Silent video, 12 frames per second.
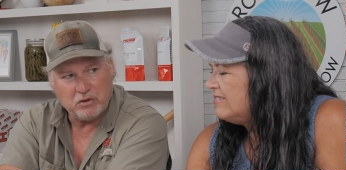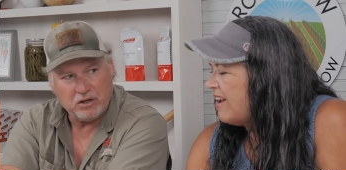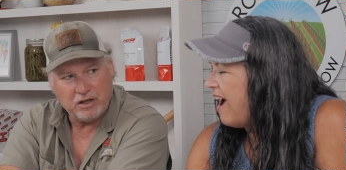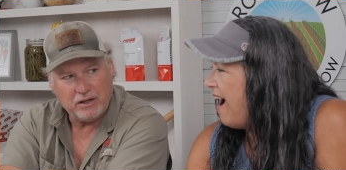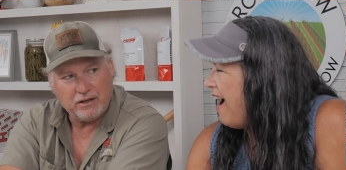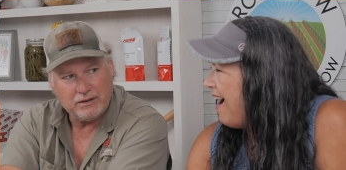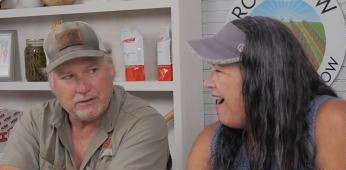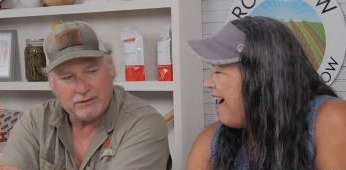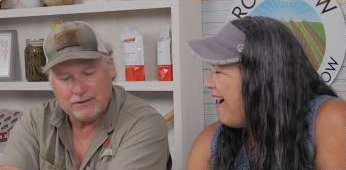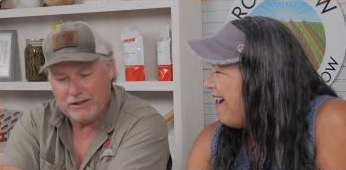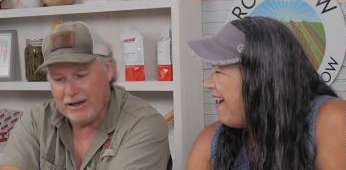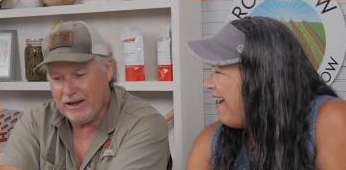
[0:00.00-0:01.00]
Speaker 1: today.
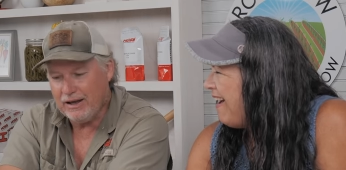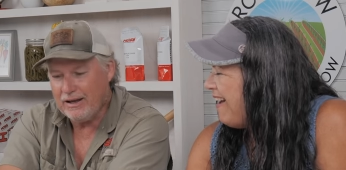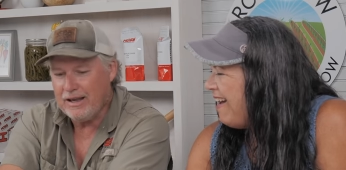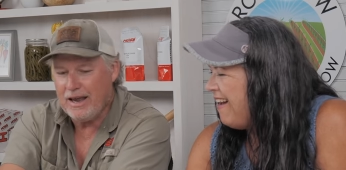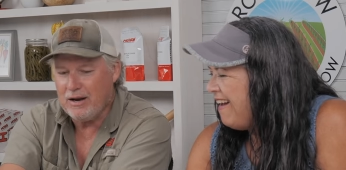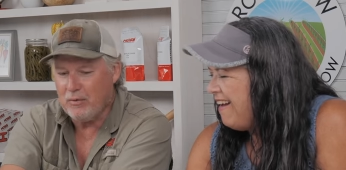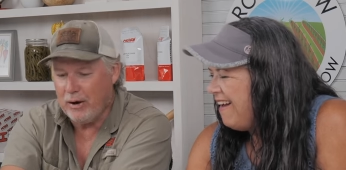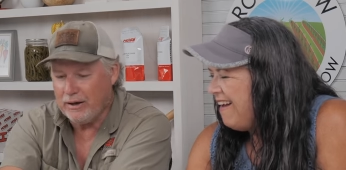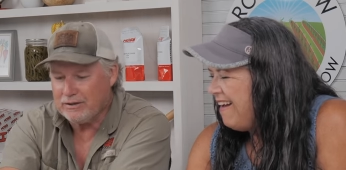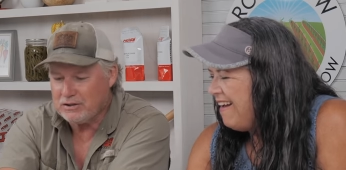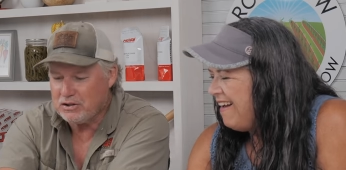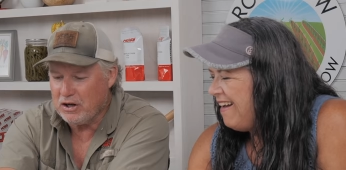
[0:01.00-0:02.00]
Yeah. Anyway,
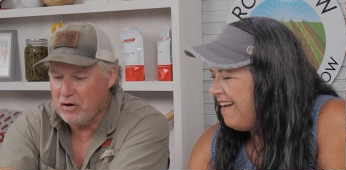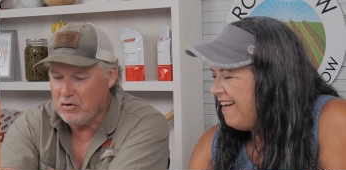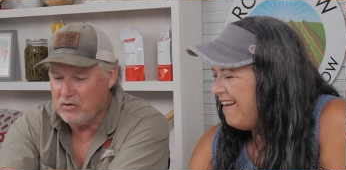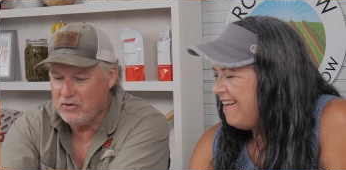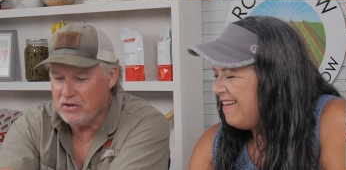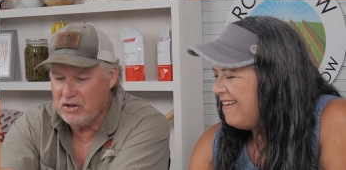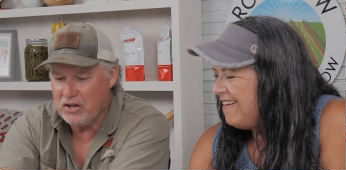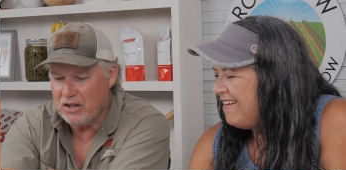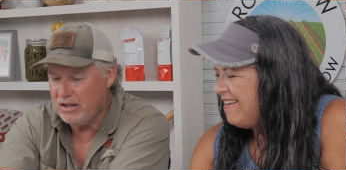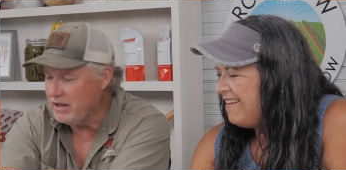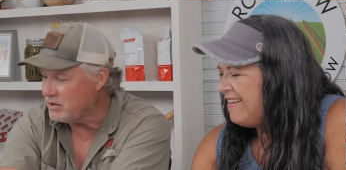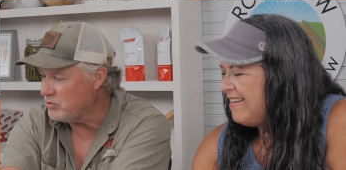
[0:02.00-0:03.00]
so
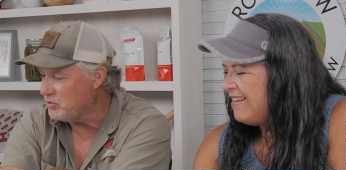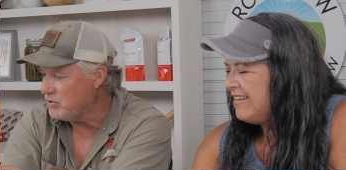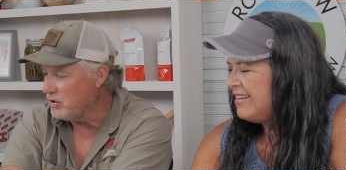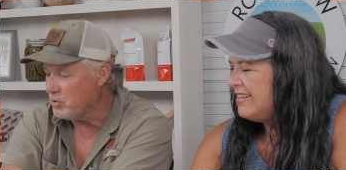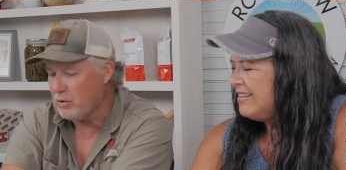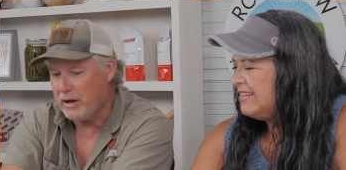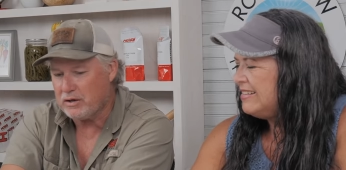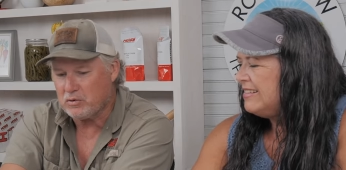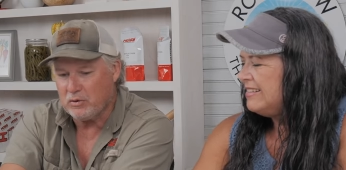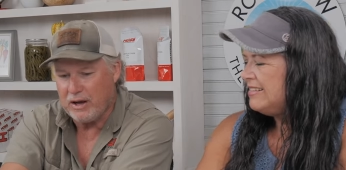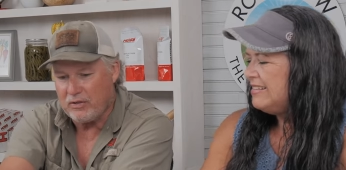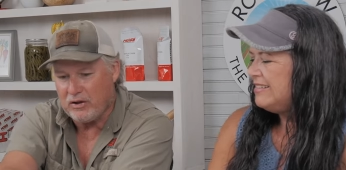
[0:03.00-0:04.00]
this the reddest
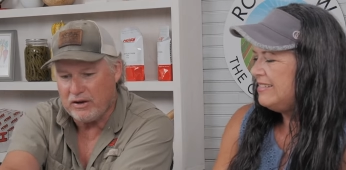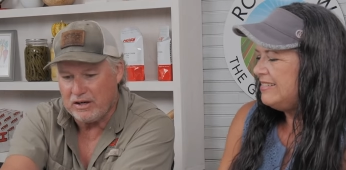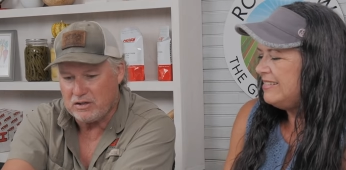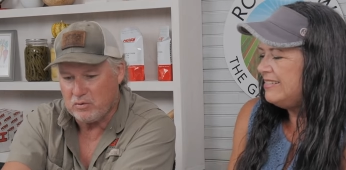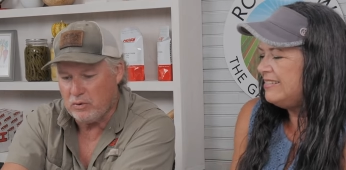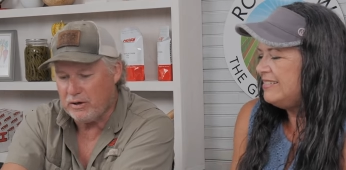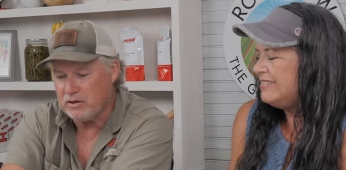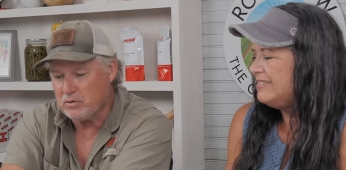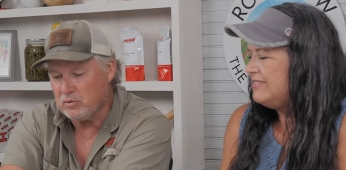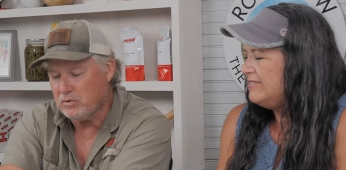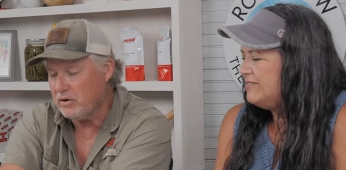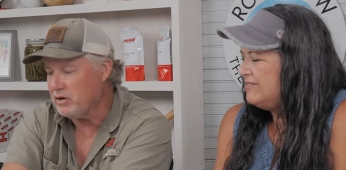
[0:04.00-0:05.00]
one. I think that's the reddest
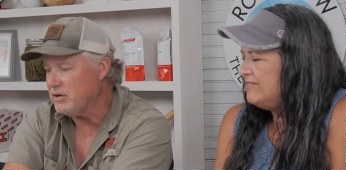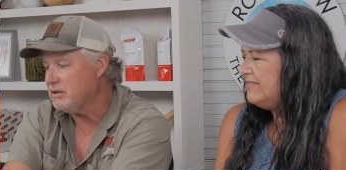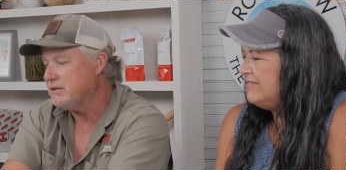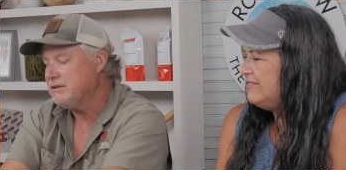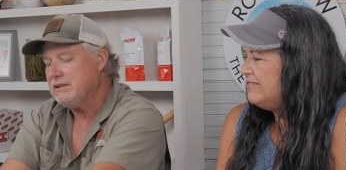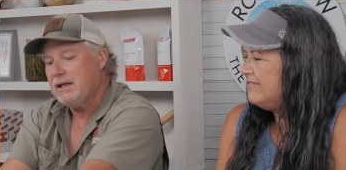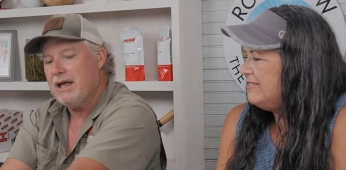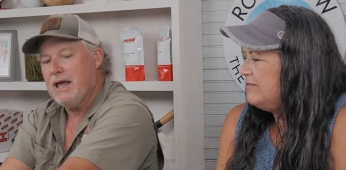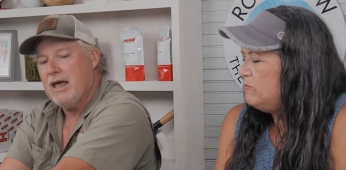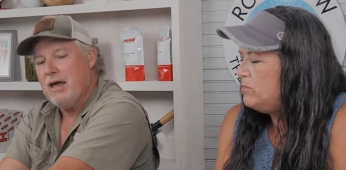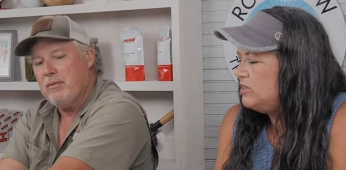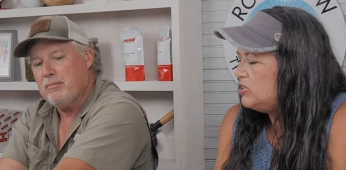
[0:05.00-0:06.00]
one there.
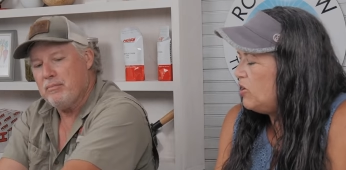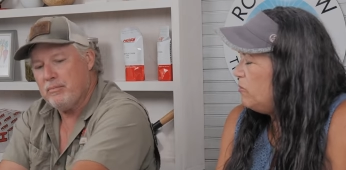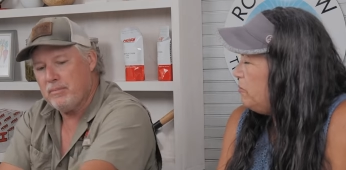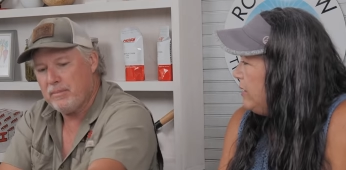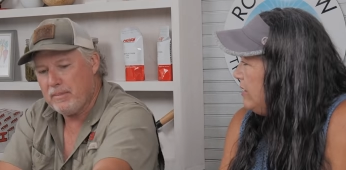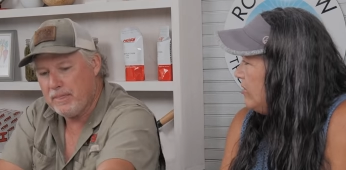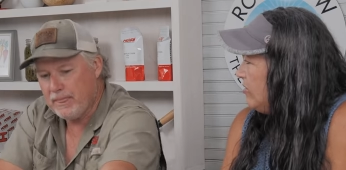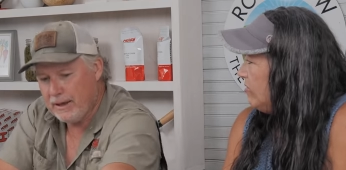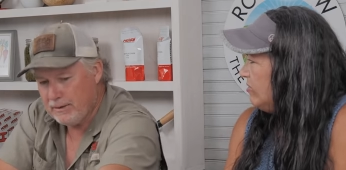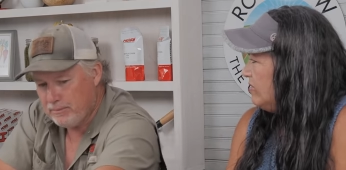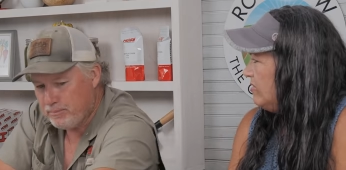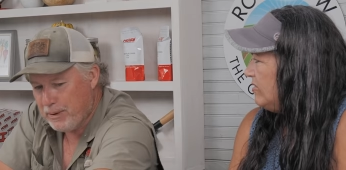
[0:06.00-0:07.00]
Speaker 2: But it's called Pink
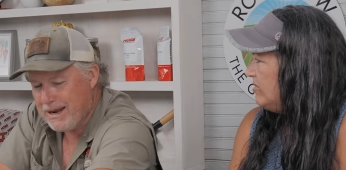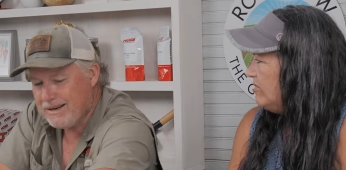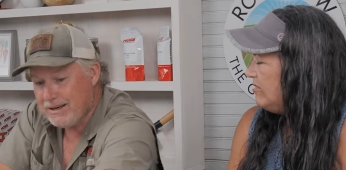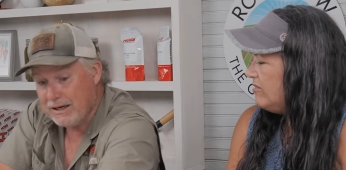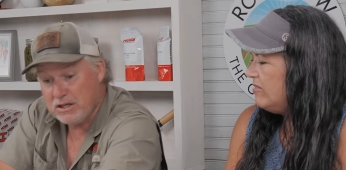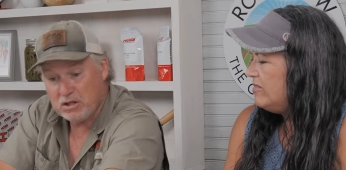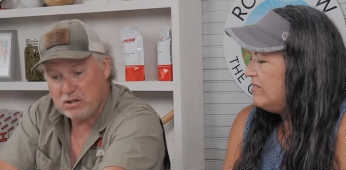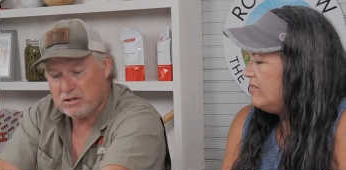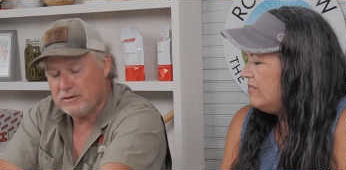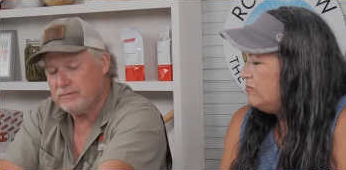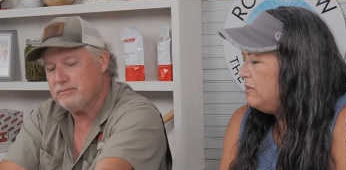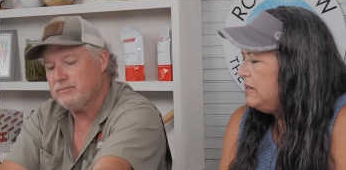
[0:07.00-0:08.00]
Girl. Pink Delicious.
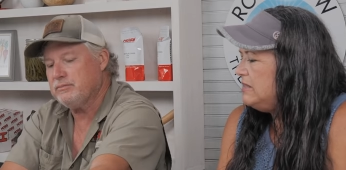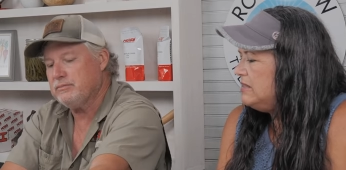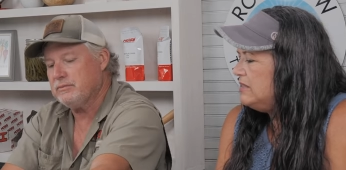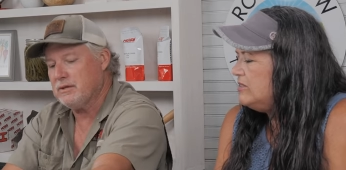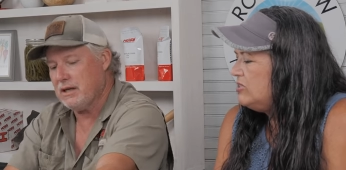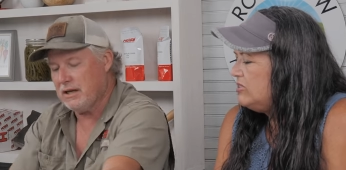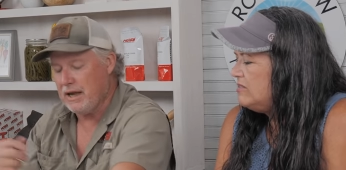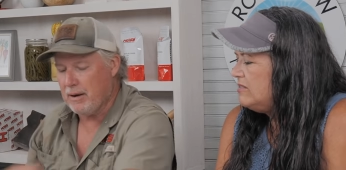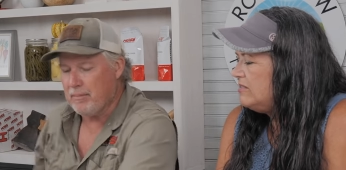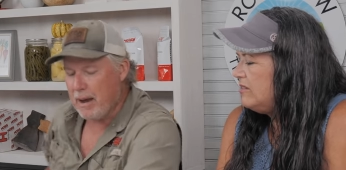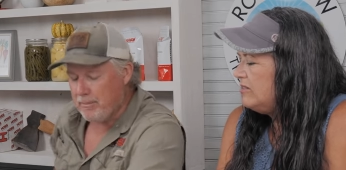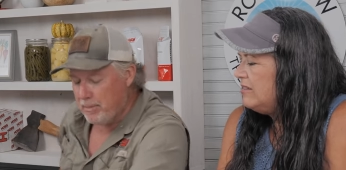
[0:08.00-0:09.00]
Pink Delicious.
Speaker 1: Yeah.
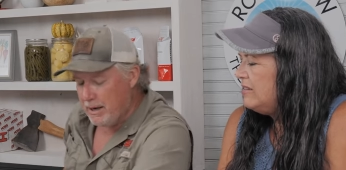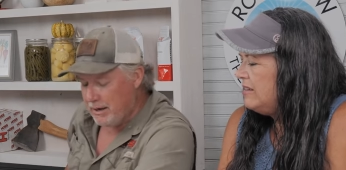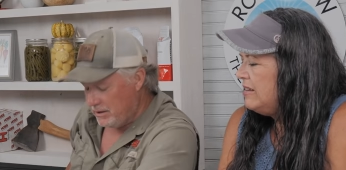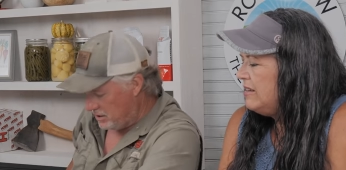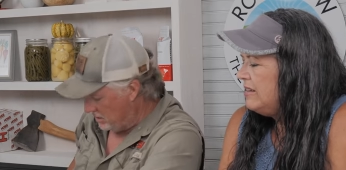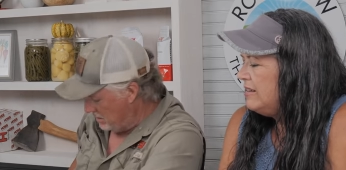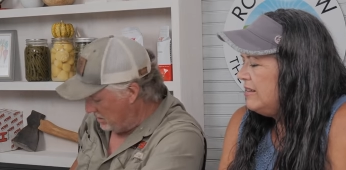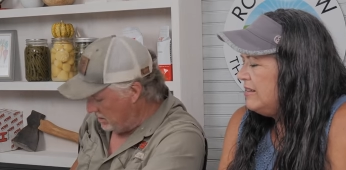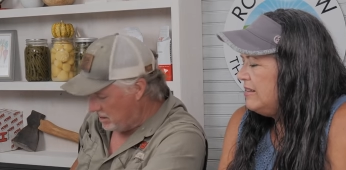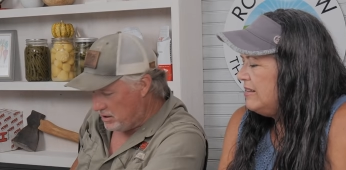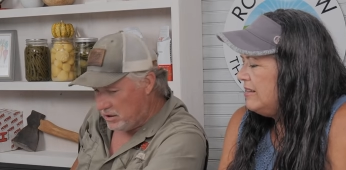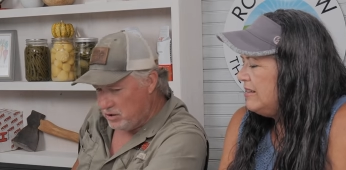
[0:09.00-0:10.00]
My biggest
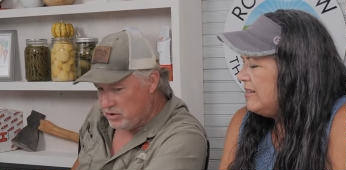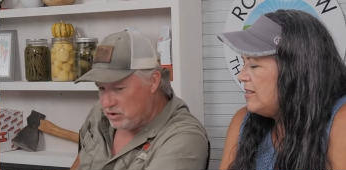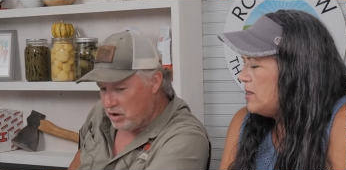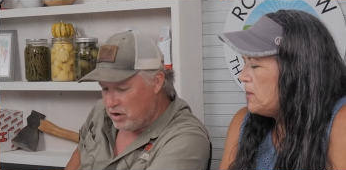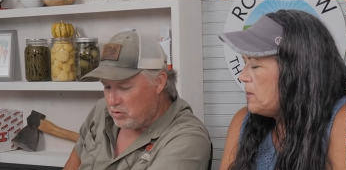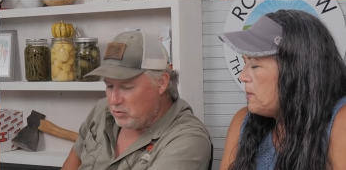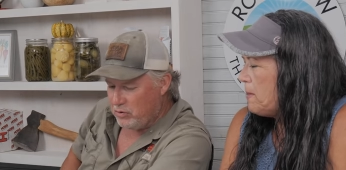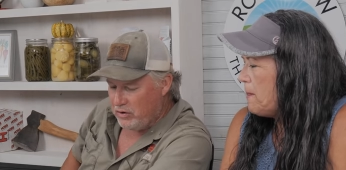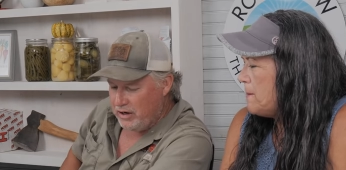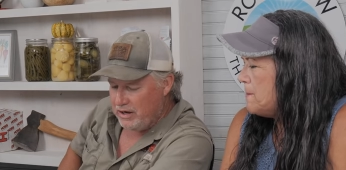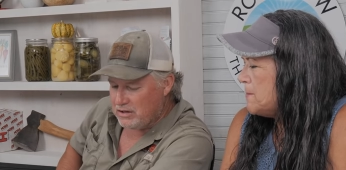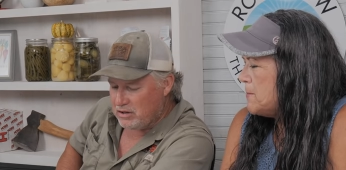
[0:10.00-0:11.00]
concern with it
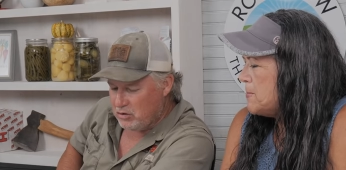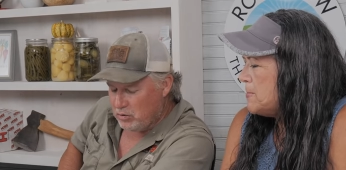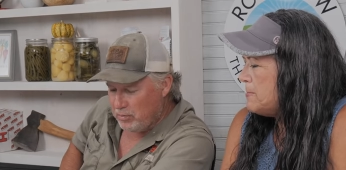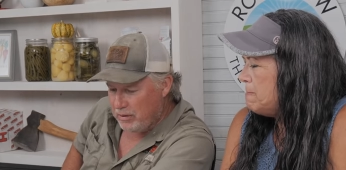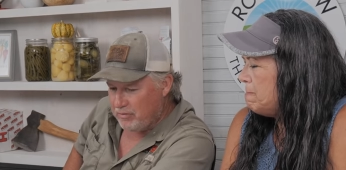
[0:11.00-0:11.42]
is going to be